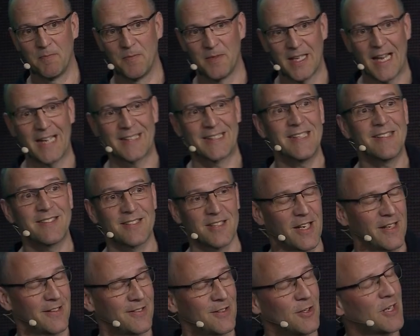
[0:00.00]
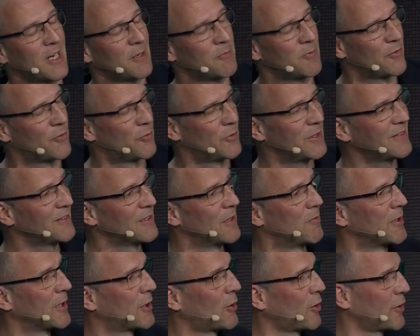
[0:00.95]
At this size, you can with
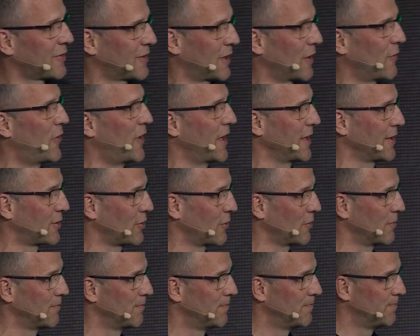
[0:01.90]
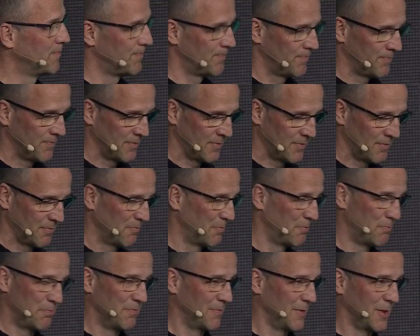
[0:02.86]
reasonably cost still fine-tune.
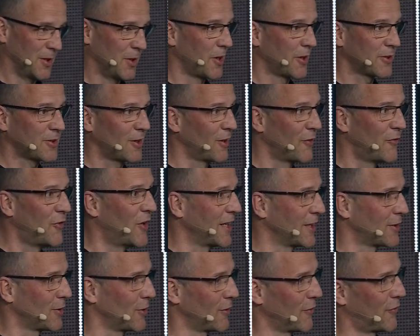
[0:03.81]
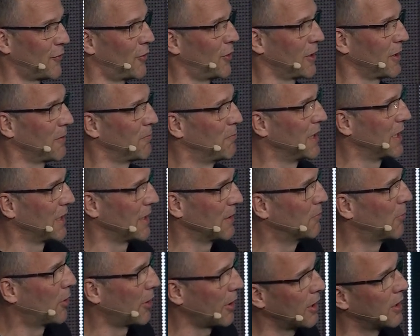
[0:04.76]
You're not going to fine-tune a 400
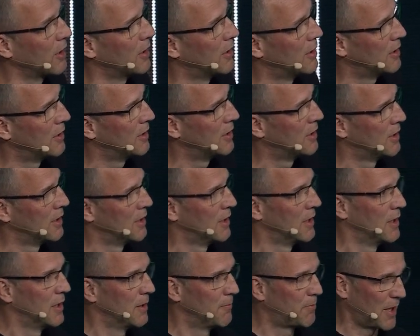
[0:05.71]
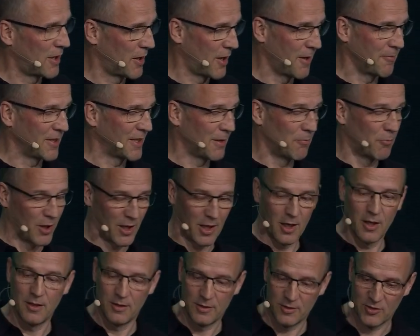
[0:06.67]
billion parameter
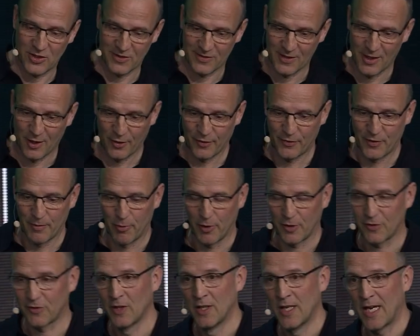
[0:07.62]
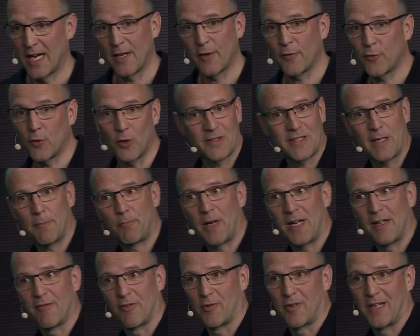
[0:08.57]
model just out of the box. And of course, they're
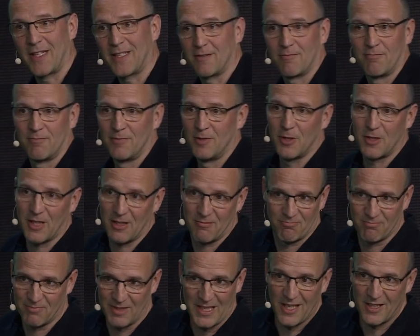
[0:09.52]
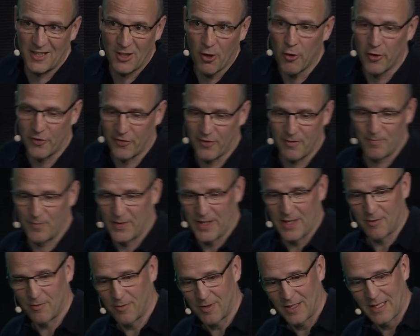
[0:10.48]
private, right? They are yours.
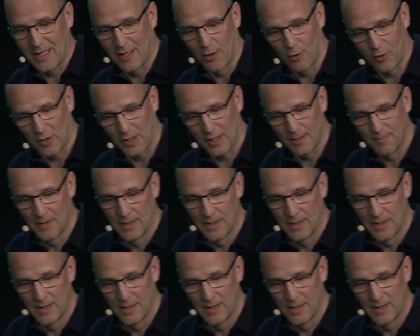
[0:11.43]
They're running locally.